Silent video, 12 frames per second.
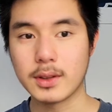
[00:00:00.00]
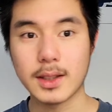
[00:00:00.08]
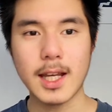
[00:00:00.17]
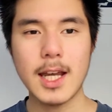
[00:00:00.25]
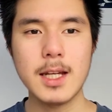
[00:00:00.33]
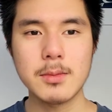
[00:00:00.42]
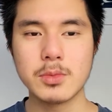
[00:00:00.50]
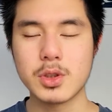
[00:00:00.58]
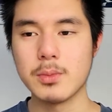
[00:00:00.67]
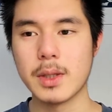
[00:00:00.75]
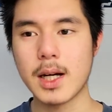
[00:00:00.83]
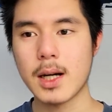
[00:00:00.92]
the game
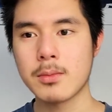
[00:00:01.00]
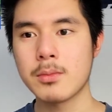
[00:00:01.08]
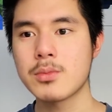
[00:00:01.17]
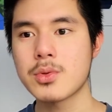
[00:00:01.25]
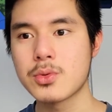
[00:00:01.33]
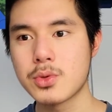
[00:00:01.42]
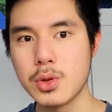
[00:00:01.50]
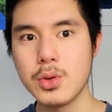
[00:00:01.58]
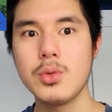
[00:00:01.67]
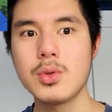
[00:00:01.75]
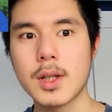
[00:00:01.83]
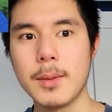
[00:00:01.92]
to become
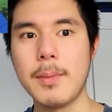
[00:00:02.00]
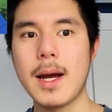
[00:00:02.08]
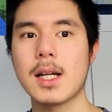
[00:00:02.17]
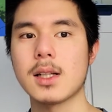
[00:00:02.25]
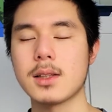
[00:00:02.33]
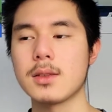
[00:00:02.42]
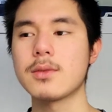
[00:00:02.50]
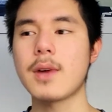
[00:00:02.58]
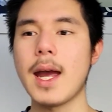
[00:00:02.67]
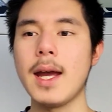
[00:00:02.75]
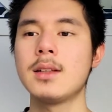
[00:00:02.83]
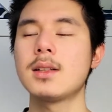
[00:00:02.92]
too competitive.
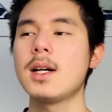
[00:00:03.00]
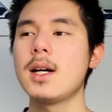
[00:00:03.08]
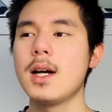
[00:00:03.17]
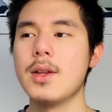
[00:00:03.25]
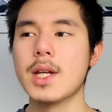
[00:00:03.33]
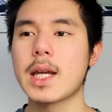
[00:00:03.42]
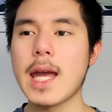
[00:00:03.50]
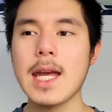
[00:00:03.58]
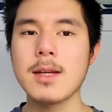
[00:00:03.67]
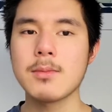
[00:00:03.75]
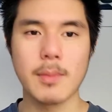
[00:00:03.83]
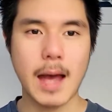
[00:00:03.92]
And the
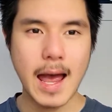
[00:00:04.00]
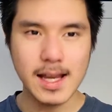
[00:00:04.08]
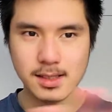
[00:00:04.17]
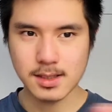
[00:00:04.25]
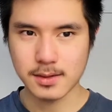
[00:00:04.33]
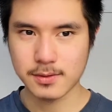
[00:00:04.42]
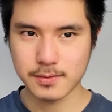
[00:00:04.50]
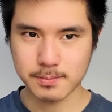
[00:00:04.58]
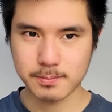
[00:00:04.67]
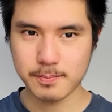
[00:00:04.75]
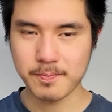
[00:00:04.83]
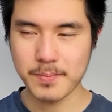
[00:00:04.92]
game, as if
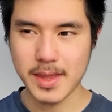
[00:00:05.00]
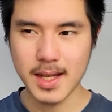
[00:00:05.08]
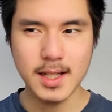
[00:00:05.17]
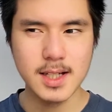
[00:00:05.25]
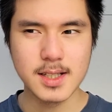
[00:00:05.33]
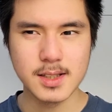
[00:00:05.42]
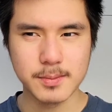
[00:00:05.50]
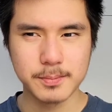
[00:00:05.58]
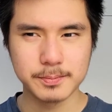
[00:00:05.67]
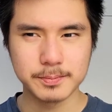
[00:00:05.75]
it is